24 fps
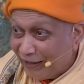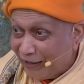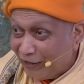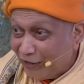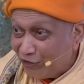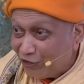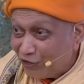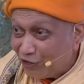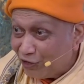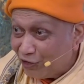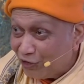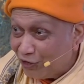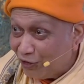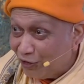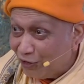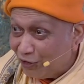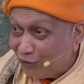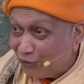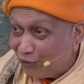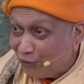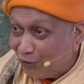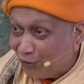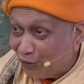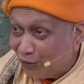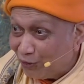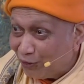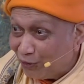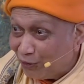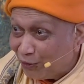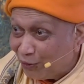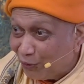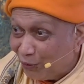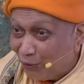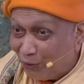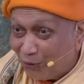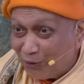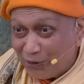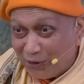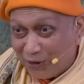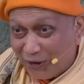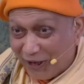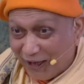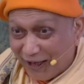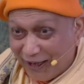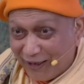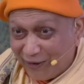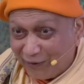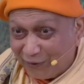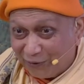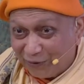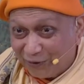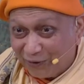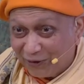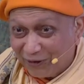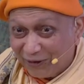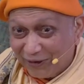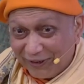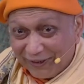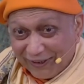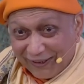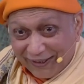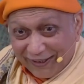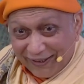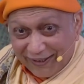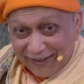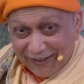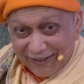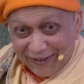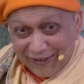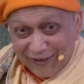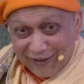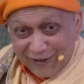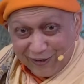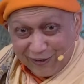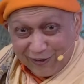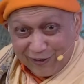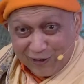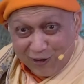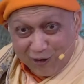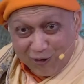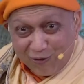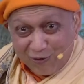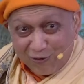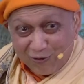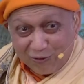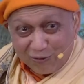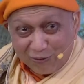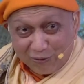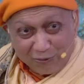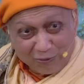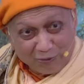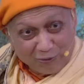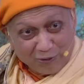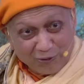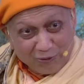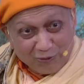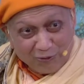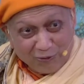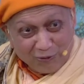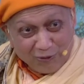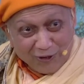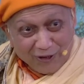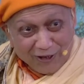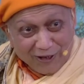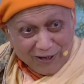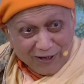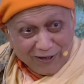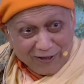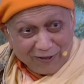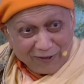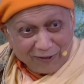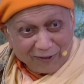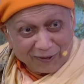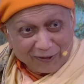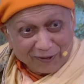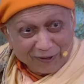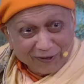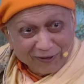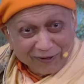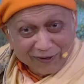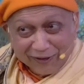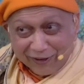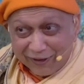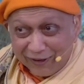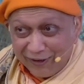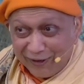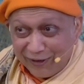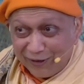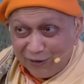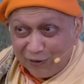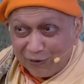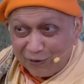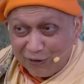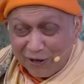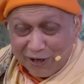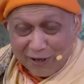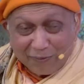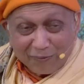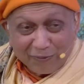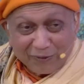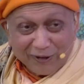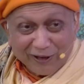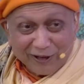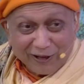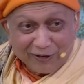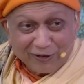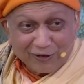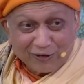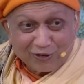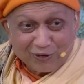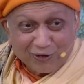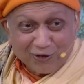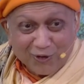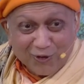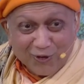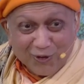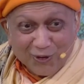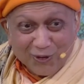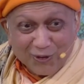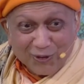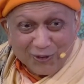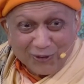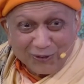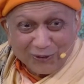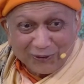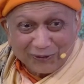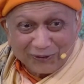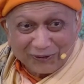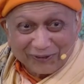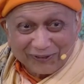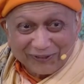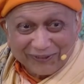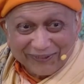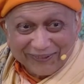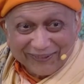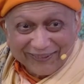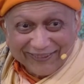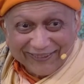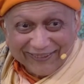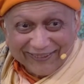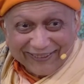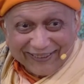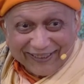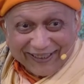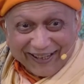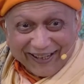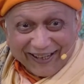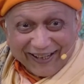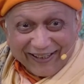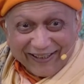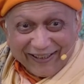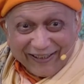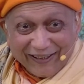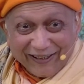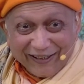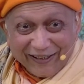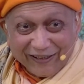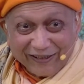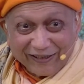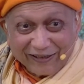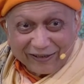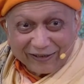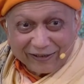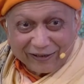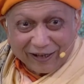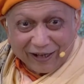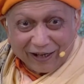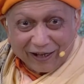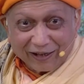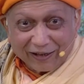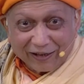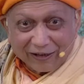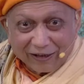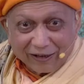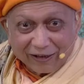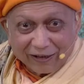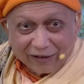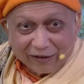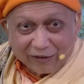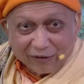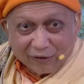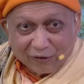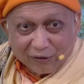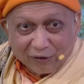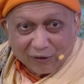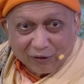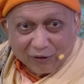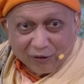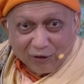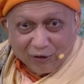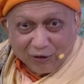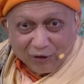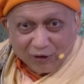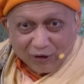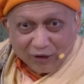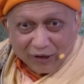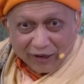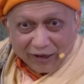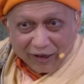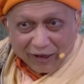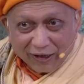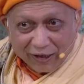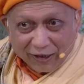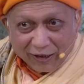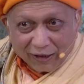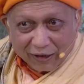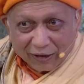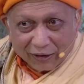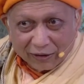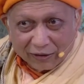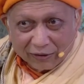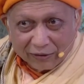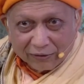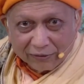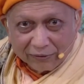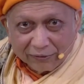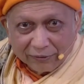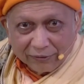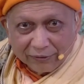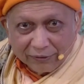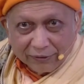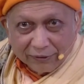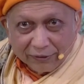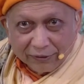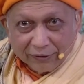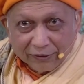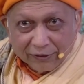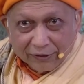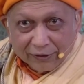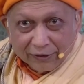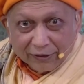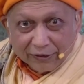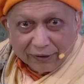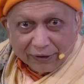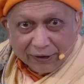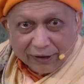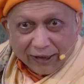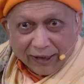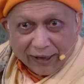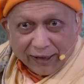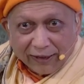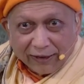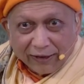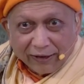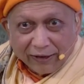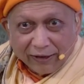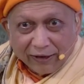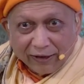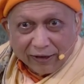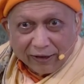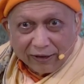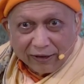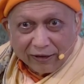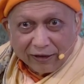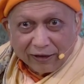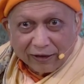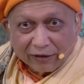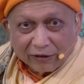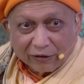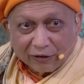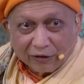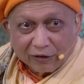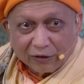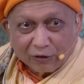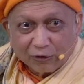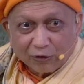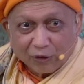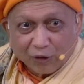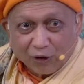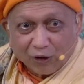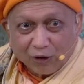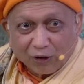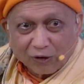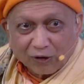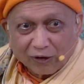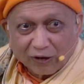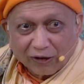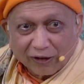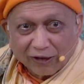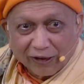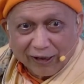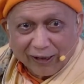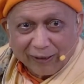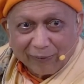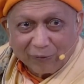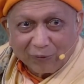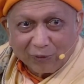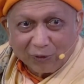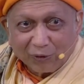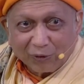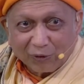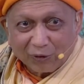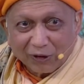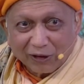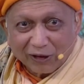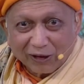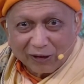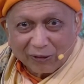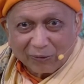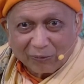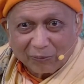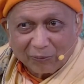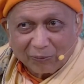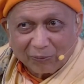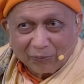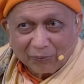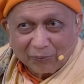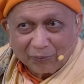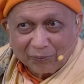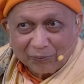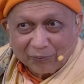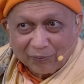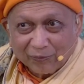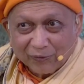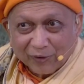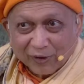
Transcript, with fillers: Uh, his search for the whole life uh, is now fulfilled. He took up that stone and then started going. And then a thought came to him.